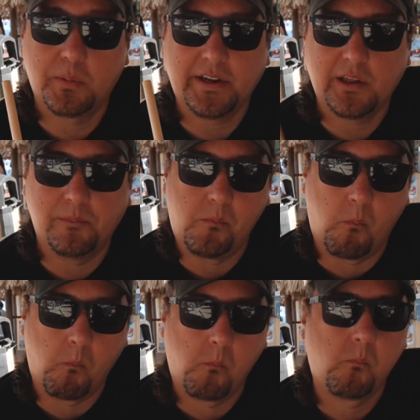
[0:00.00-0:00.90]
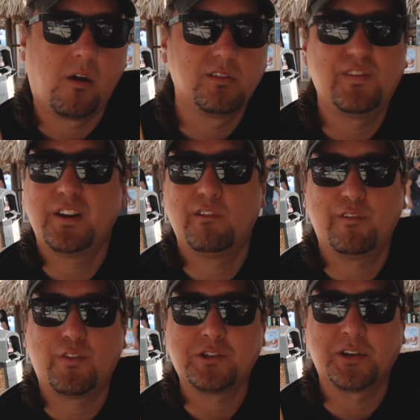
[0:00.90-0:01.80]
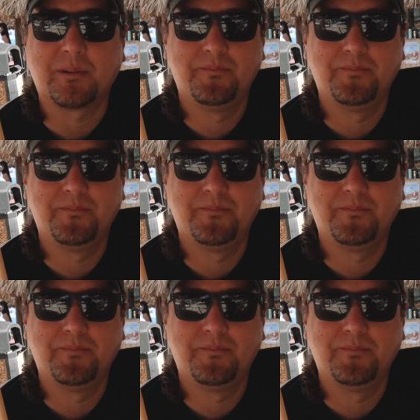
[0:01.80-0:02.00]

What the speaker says: pretty good. It's very refreshing.